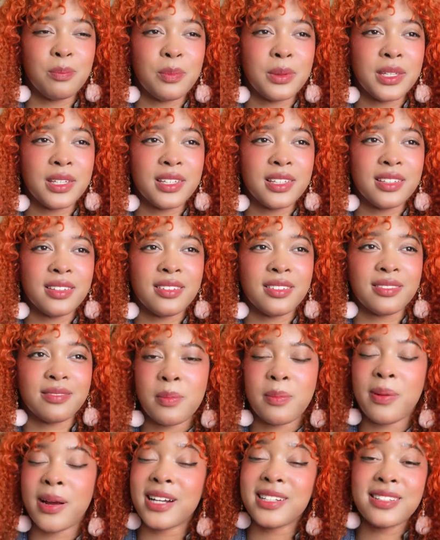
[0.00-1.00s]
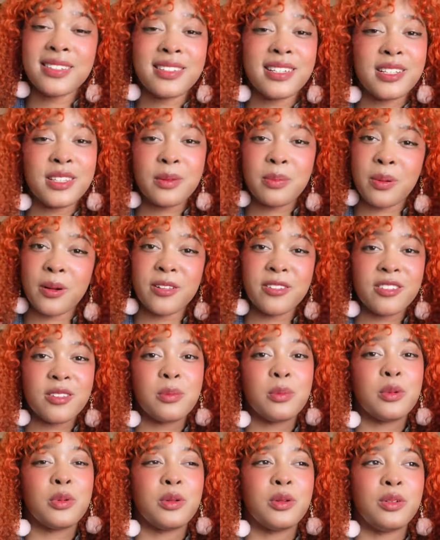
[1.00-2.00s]
be practicing the
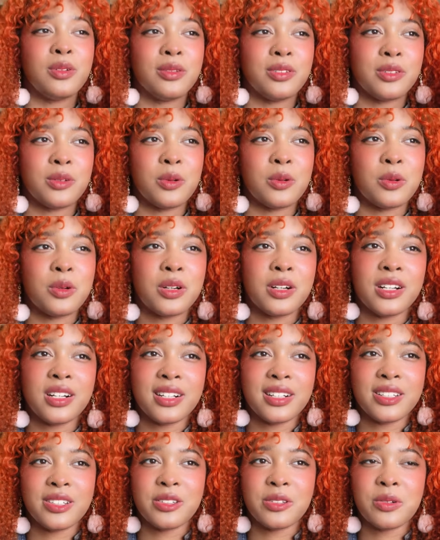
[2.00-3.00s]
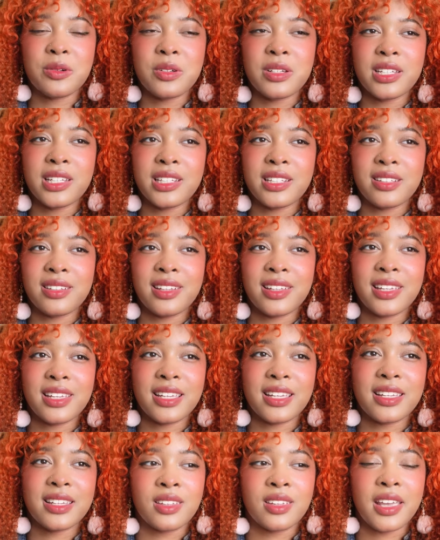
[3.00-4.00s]
principles or doing
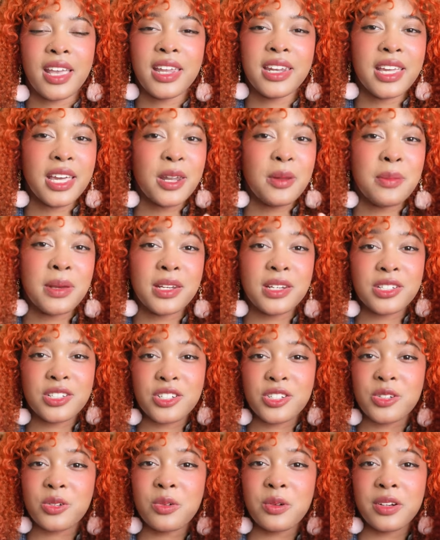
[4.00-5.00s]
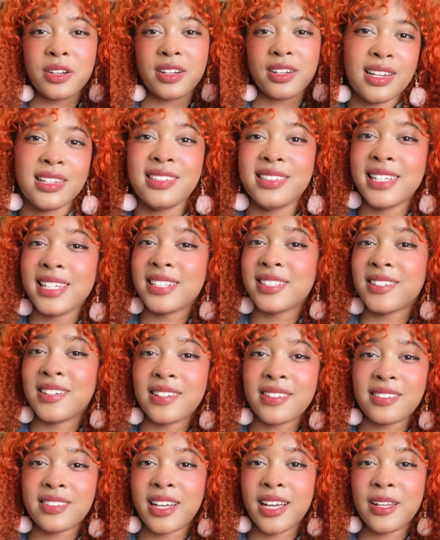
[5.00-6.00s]
like an animated short, a
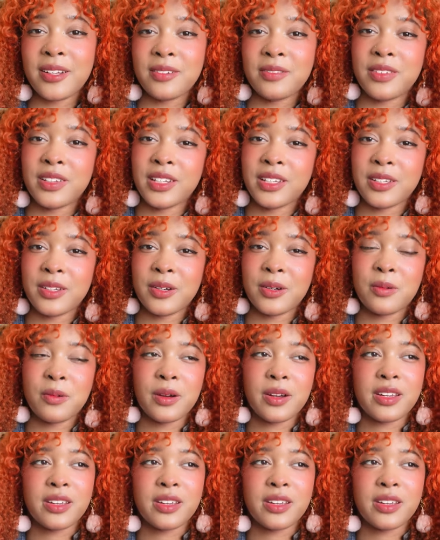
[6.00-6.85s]
TikTok style video where